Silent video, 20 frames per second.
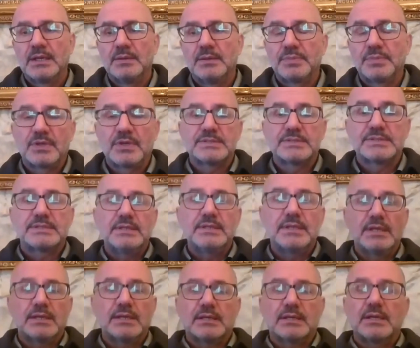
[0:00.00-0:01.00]
Because
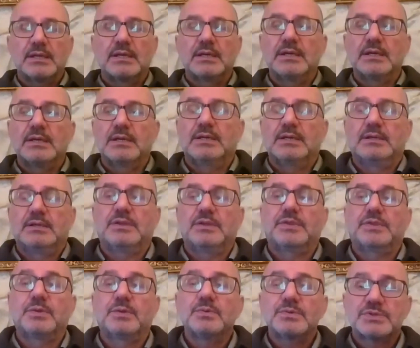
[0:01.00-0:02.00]
here,
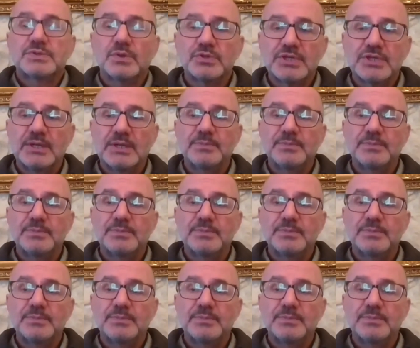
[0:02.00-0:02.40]
through social